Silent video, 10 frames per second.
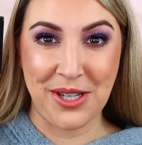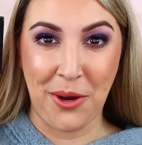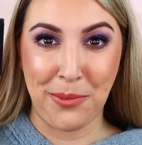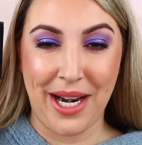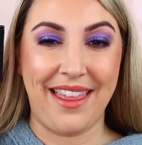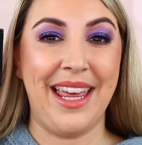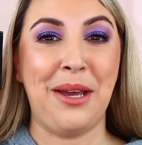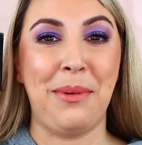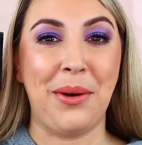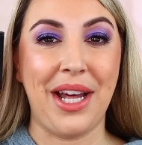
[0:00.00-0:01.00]
zone when I think
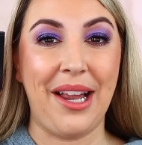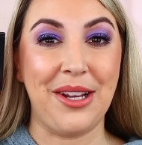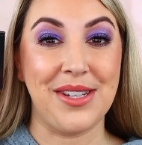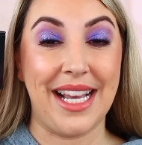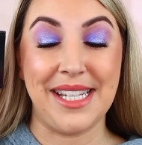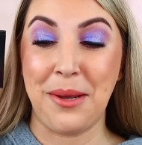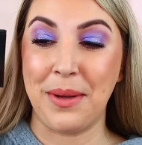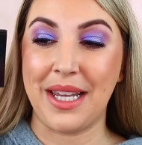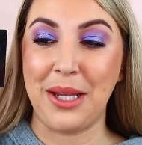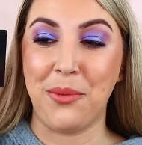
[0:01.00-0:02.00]
about colors I
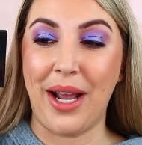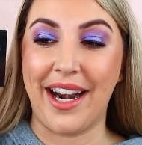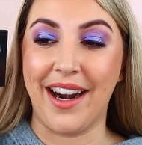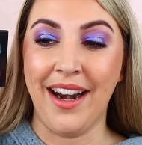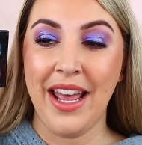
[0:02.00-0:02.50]
typically wear.